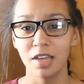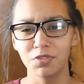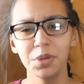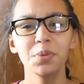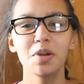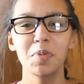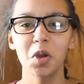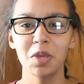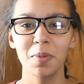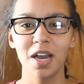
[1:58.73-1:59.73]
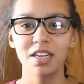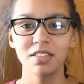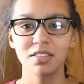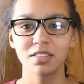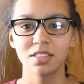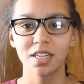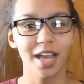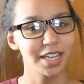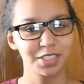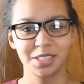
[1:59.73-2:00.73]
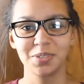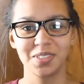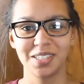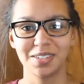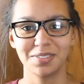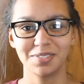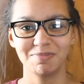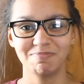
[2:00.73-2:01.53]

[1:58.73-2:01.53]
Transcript: If you were a Pokemon, I'd choose you.